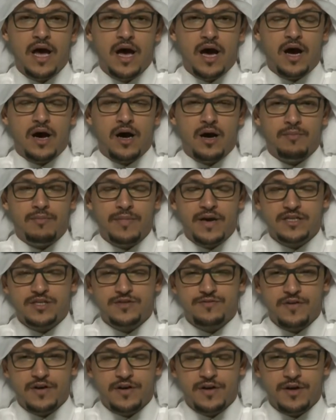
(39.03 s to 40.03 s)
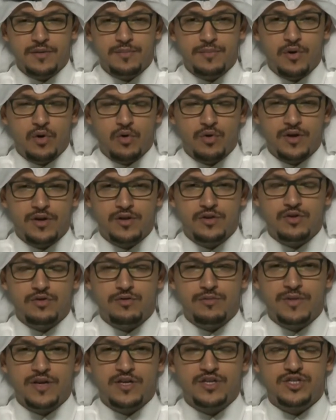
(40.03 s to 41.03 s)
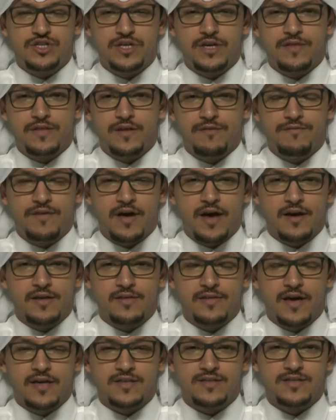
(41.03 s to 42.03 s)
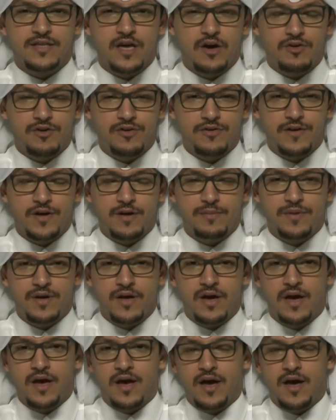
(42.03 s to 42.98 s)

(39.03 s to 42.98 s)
Um, it's very important to mention the fact that Saudi Arabia